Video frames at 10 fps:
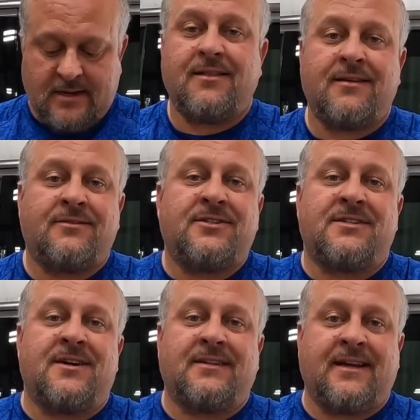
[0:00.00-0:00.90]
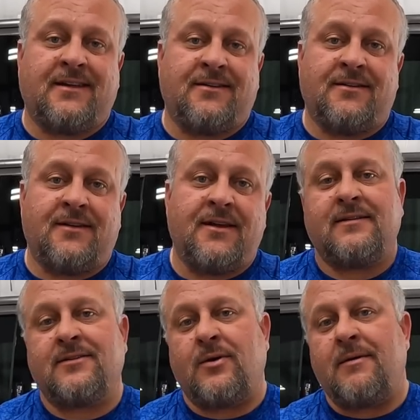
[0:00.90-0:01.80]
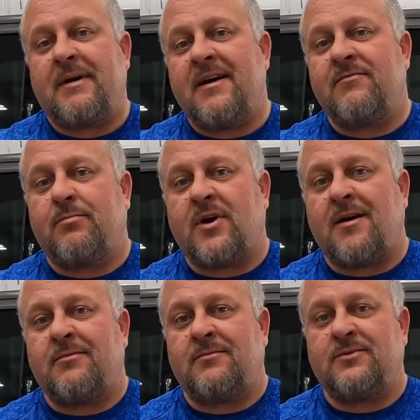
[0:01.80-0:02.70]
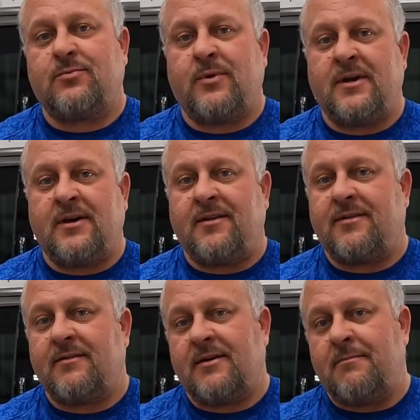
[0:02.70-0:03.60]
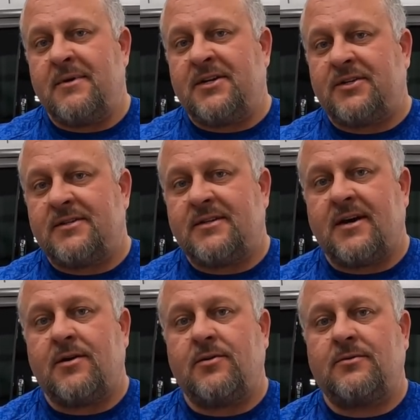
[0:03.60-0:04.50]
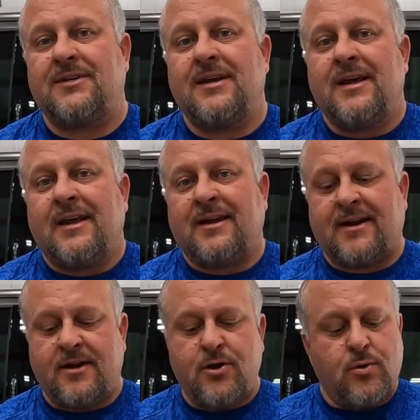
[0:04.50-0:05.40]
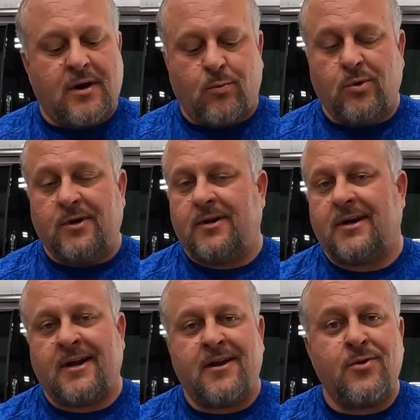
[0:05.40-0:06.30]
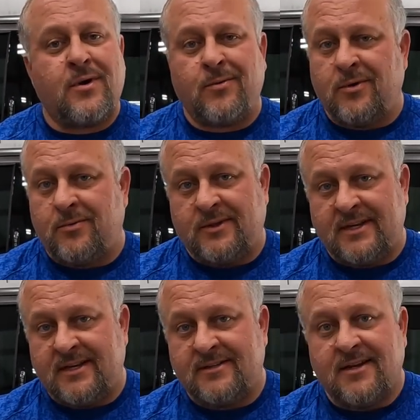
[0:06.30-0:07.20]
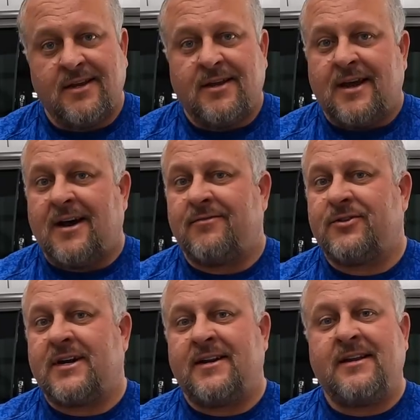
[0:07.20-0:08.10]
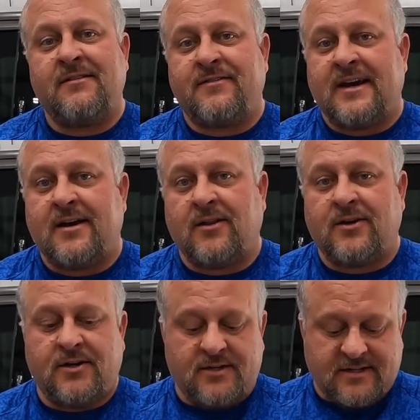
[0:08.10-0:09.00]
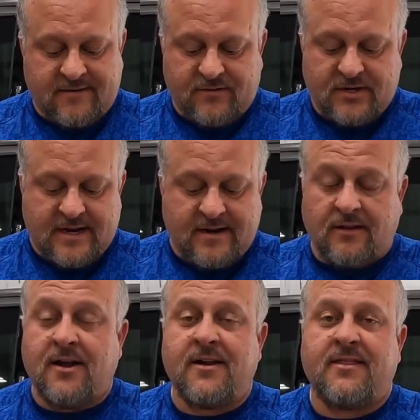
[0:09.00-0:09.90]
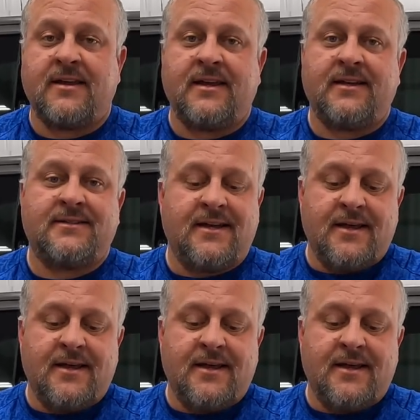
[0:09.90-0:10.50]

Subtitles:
They're just not that good. So I'm having problems with emissions codes, and I knew I would. I knew I would with these. I've tried defowlers, I've tried a lot of things.